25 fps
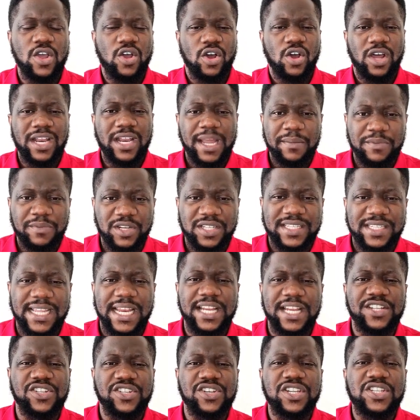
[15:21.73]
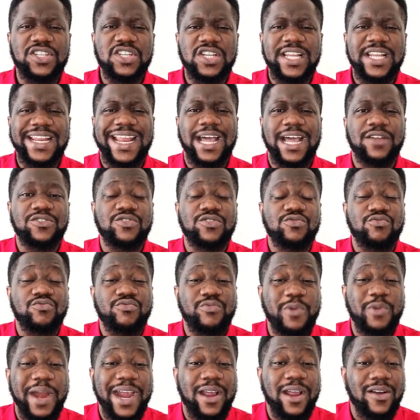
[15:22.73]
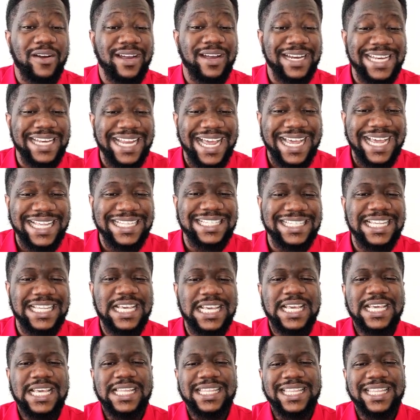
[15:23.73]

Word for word: All I'm just saying is you need to learn how to recognize